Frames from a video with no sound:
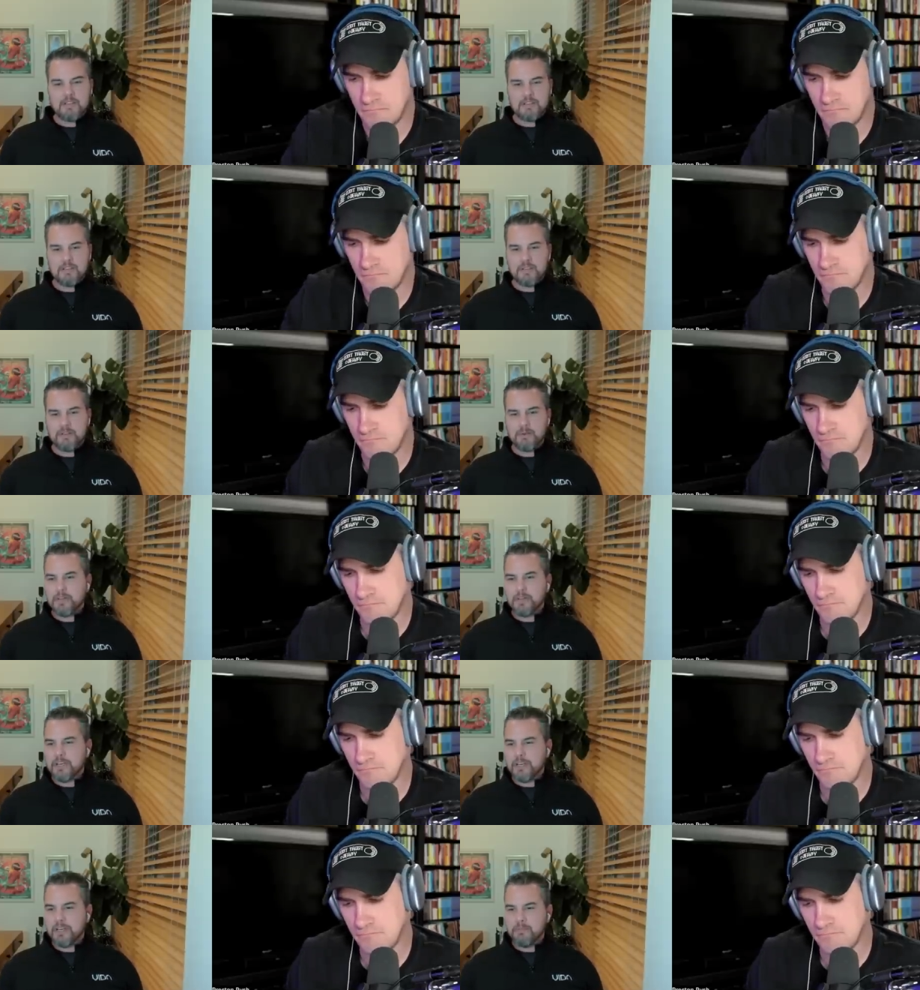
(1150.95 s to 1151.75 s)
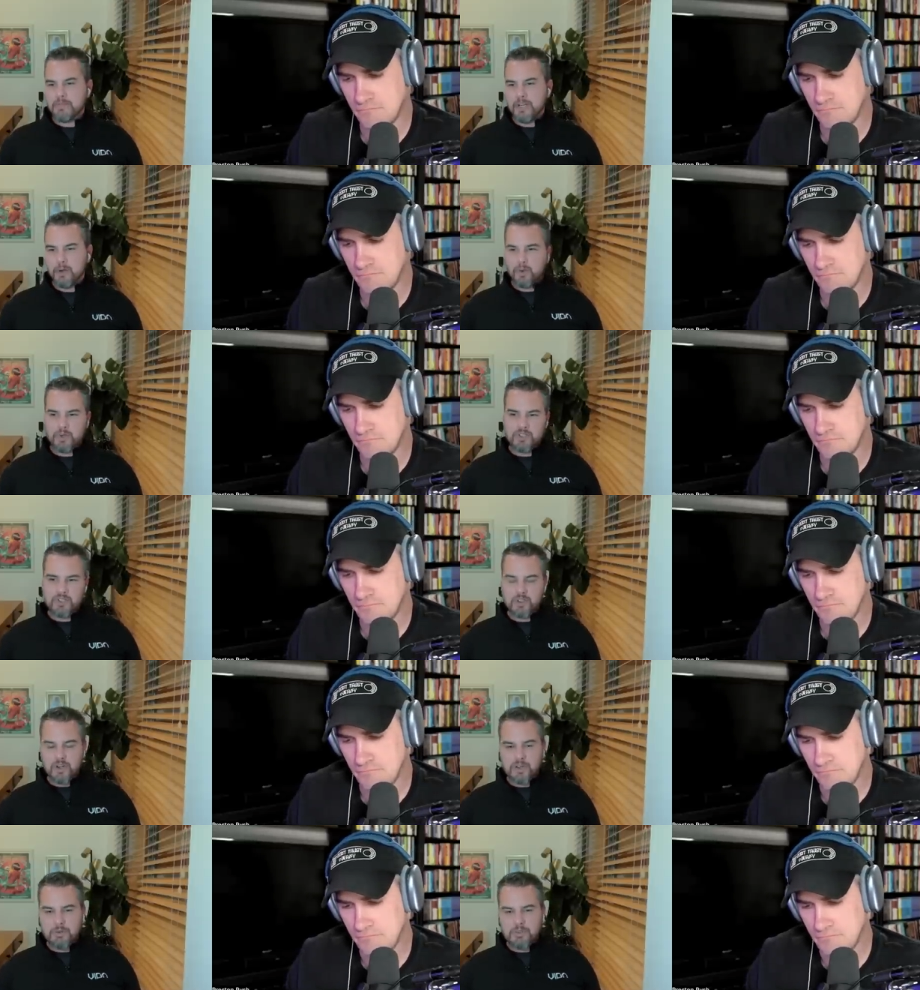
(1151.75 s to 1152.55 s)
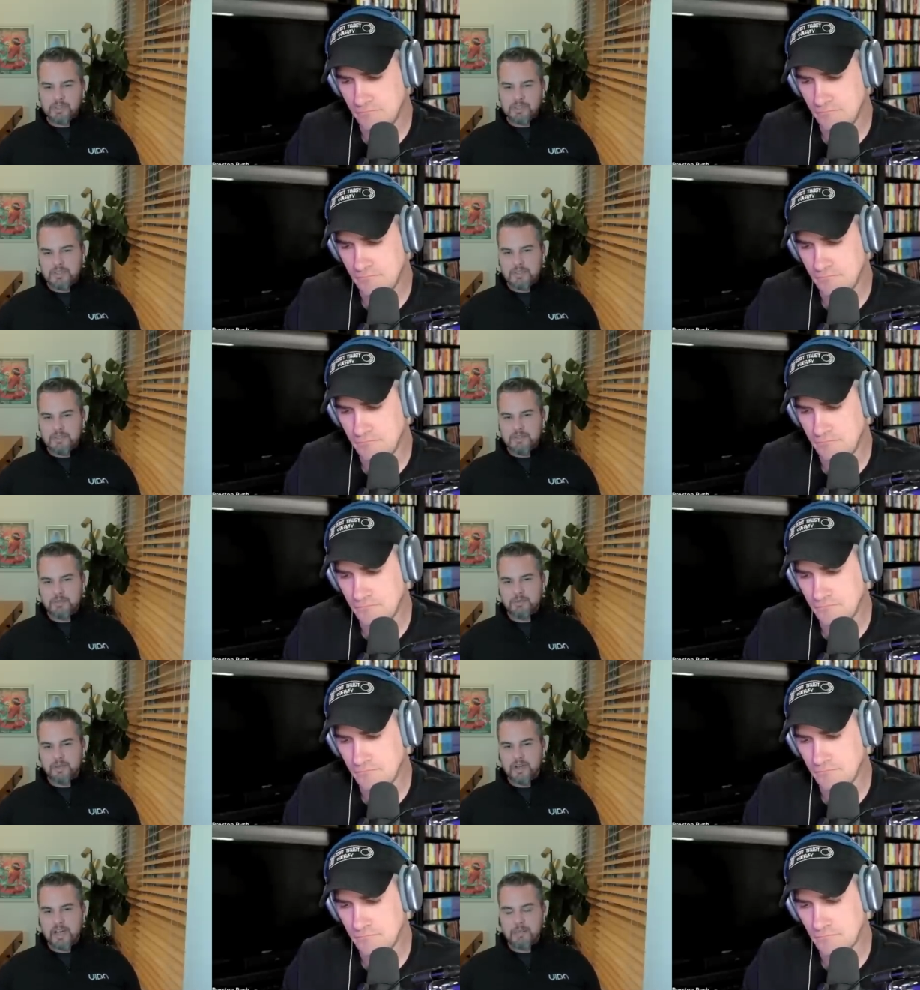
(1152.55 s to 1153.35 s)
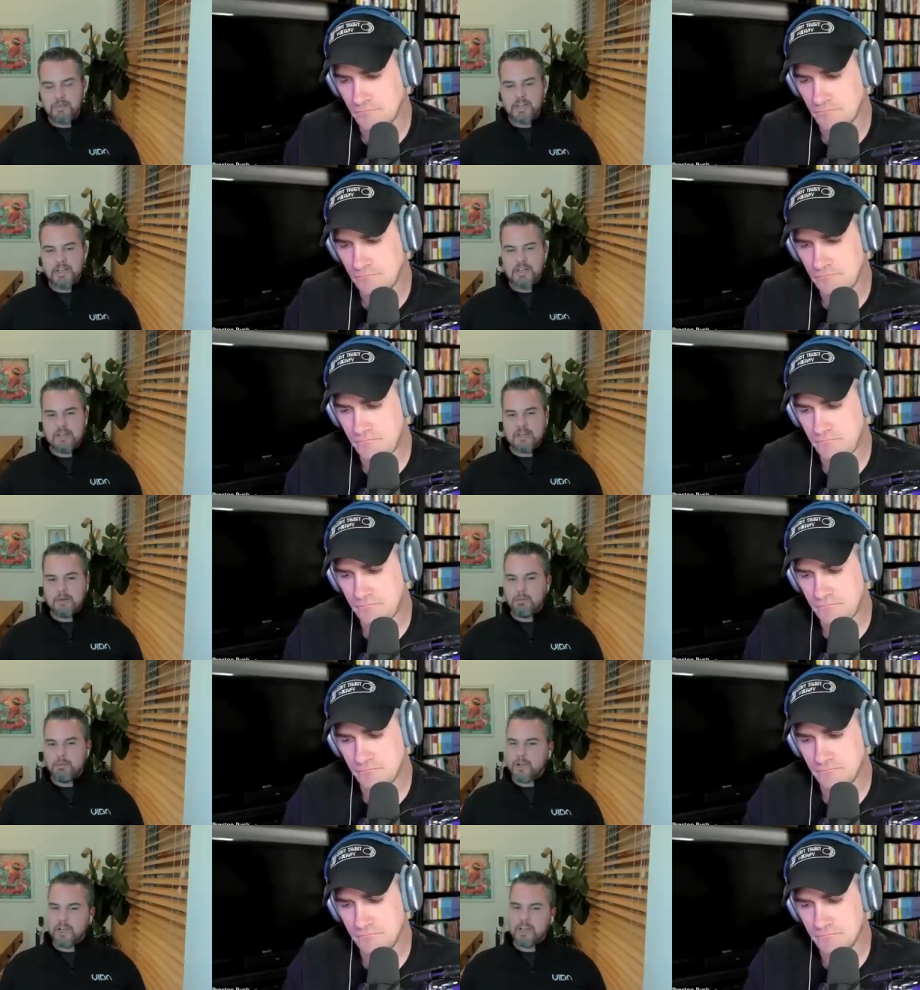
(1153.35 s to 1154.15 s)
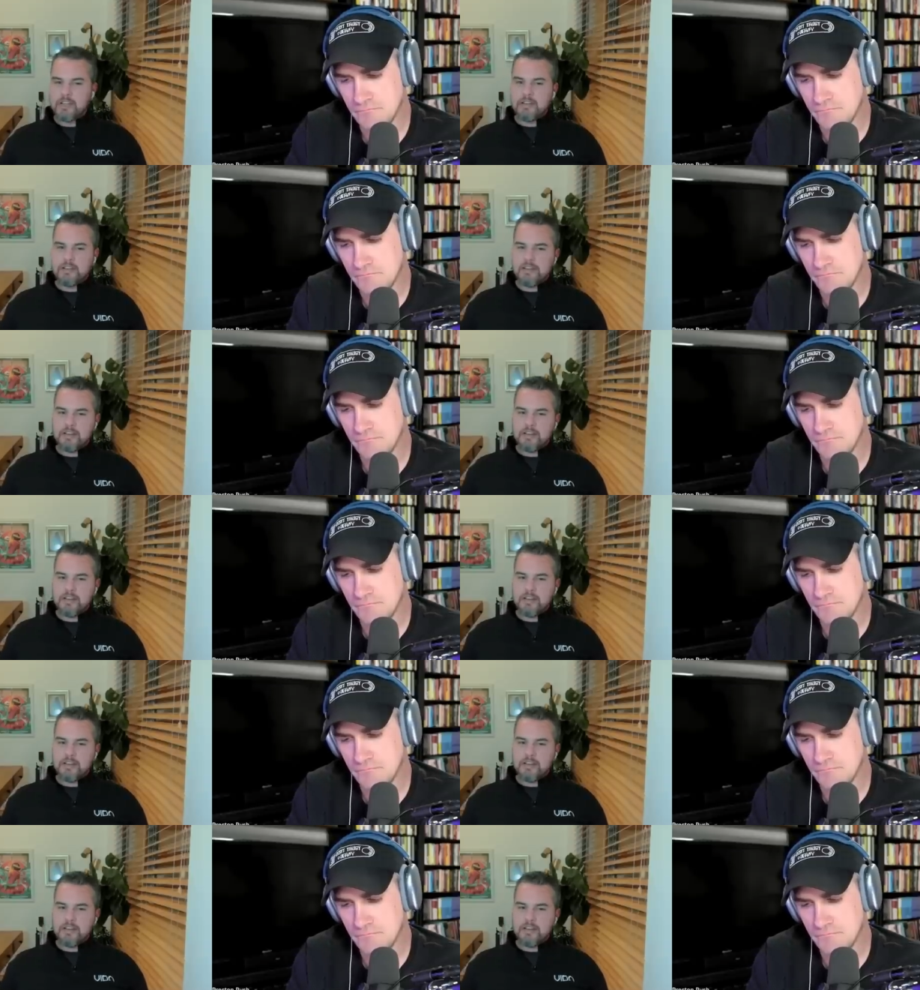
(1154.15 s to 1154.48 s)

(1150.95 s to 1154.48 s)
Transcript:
Speaker 1: So, um, you know, we're starting with this consumer app, but